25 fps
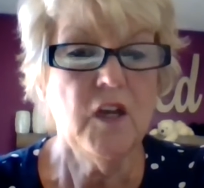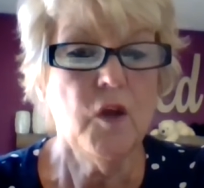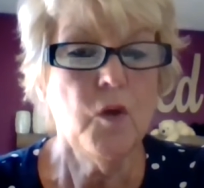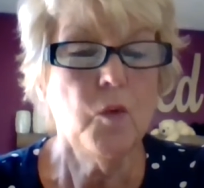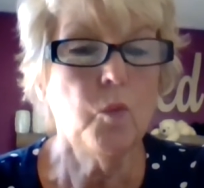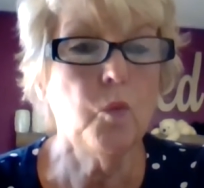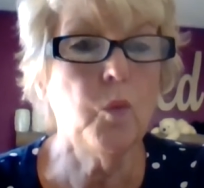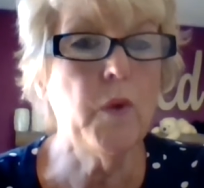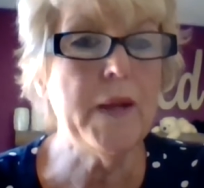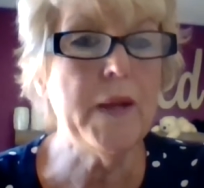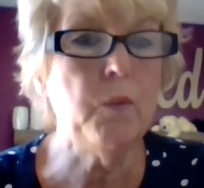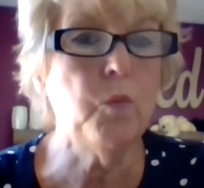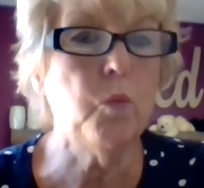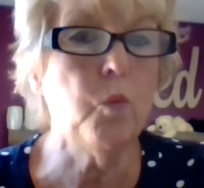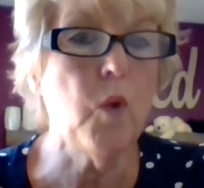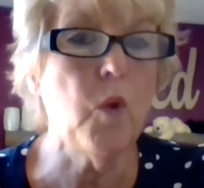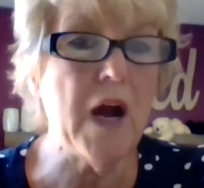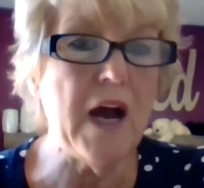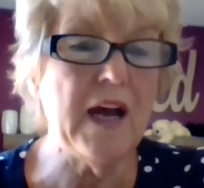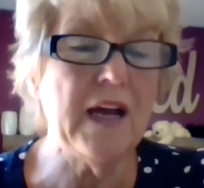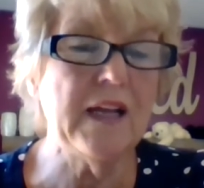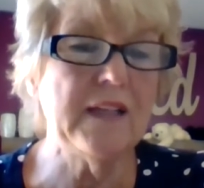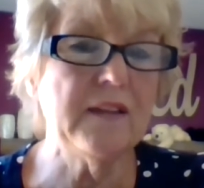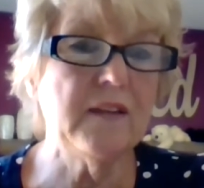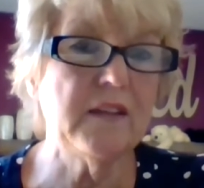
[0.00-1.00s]
We
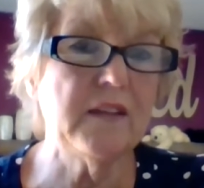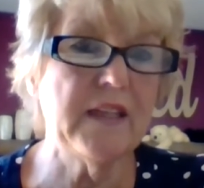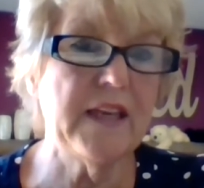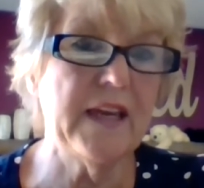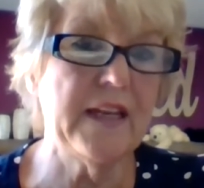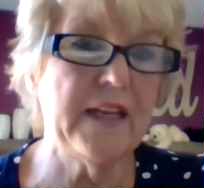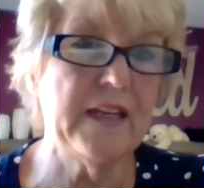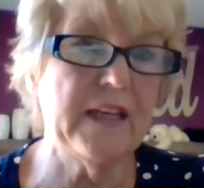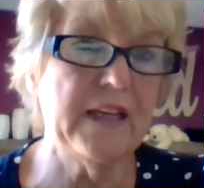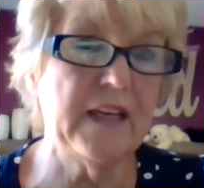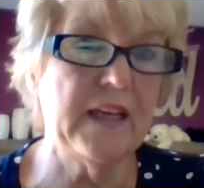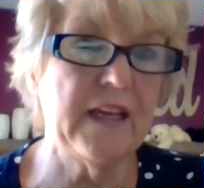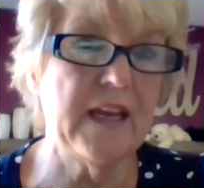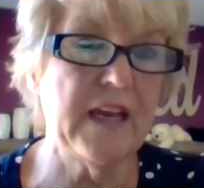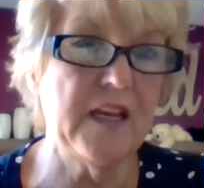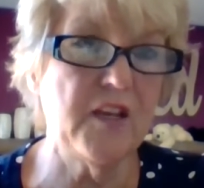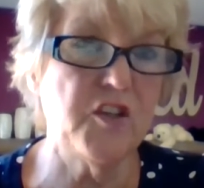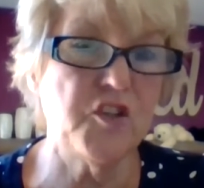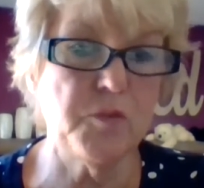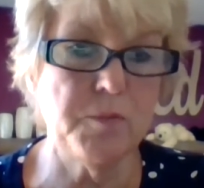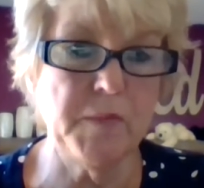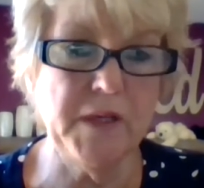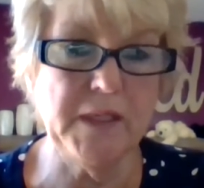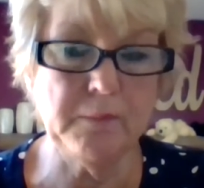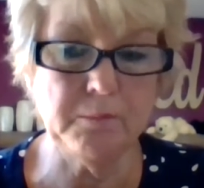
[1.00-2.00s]
want that
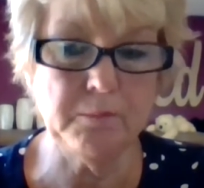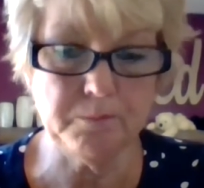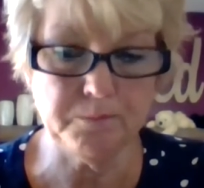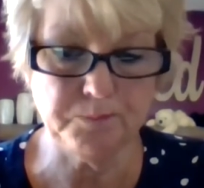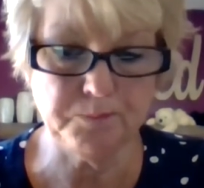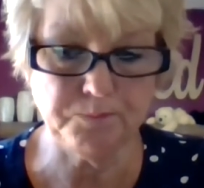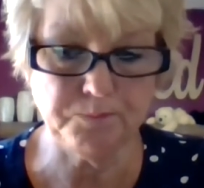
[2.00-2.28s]
engagement.